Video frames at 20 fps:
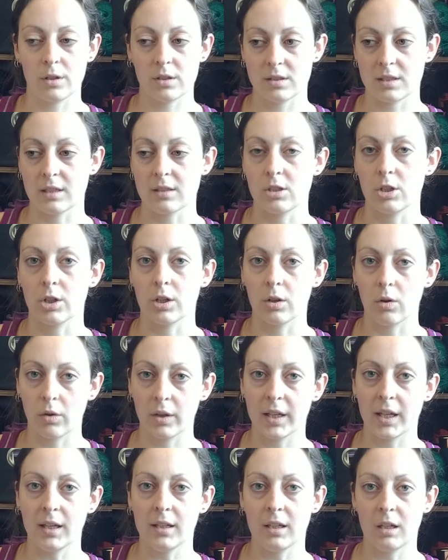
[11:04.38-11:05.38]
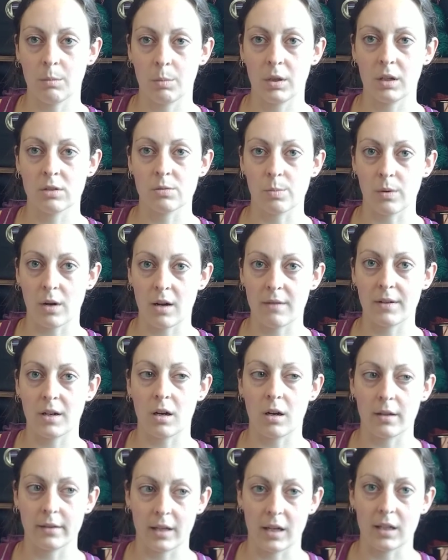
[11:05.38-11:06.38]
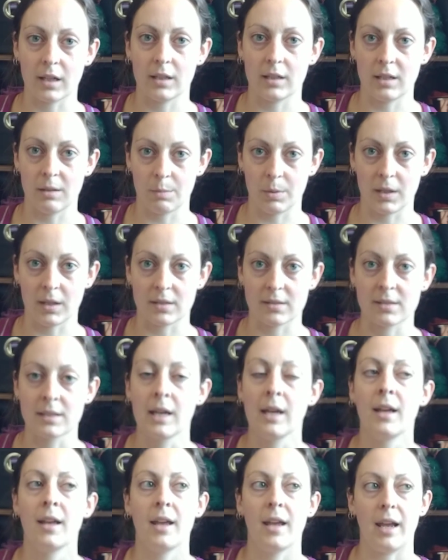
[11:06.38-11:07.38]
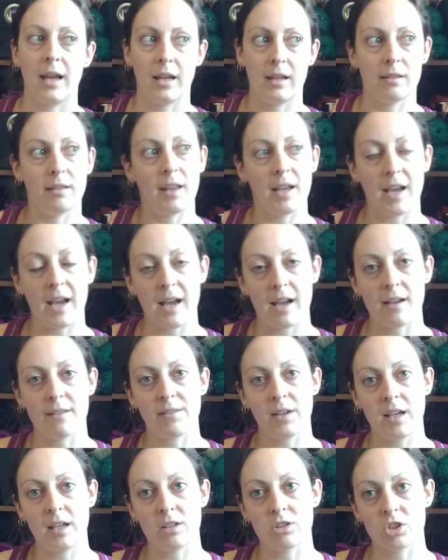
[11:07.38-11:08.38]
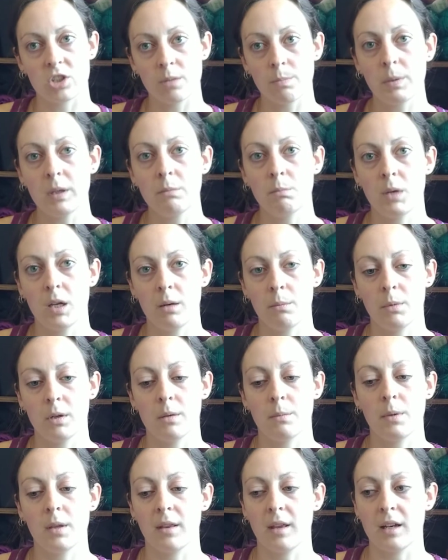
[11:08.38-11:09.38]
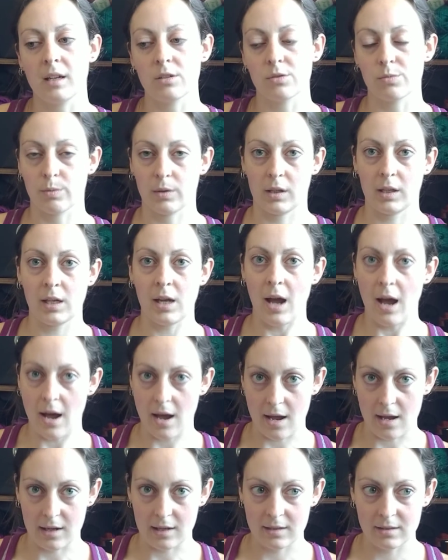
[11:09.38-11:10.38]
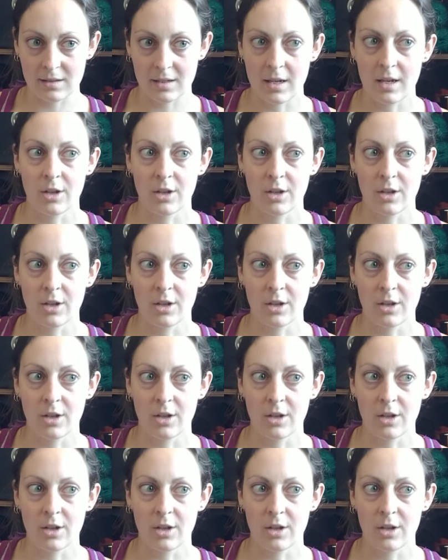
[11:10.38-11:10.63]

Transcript: instance, you can only get Knitpicks Brava online at Knitpicks, and they have a shipping minimum that is really high.